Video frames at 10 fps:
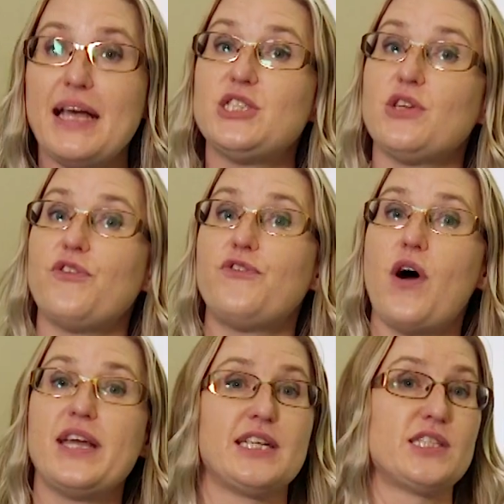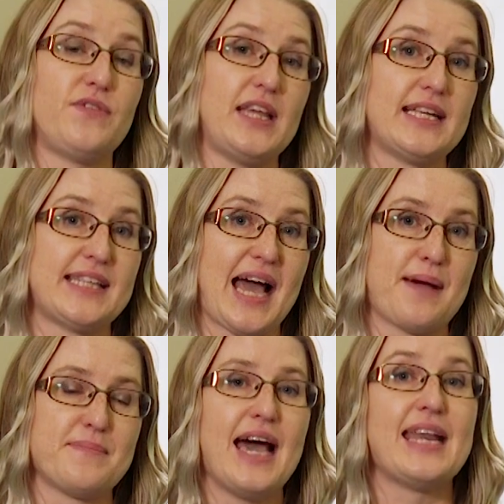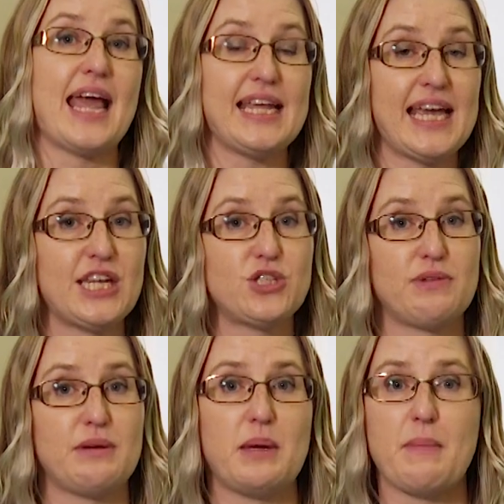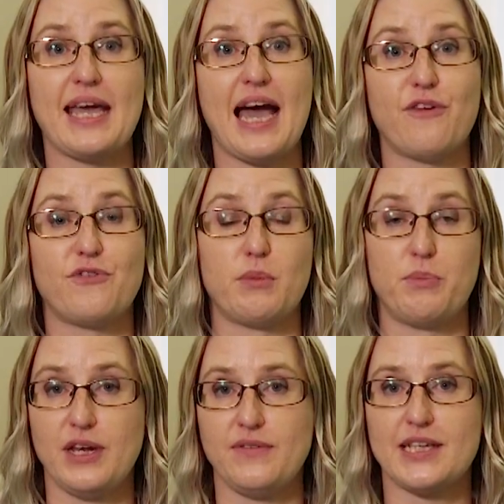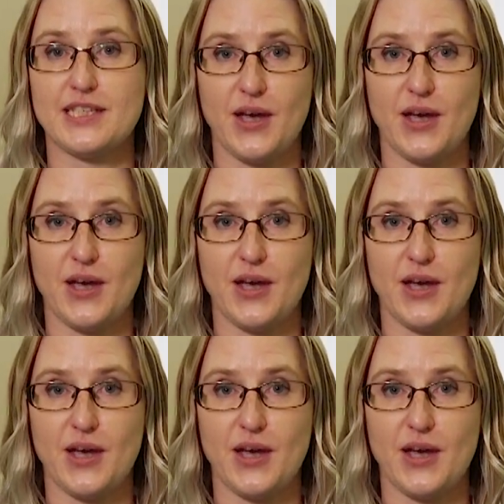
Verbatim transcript: Based on the findings of the exam and any history we may have from a previous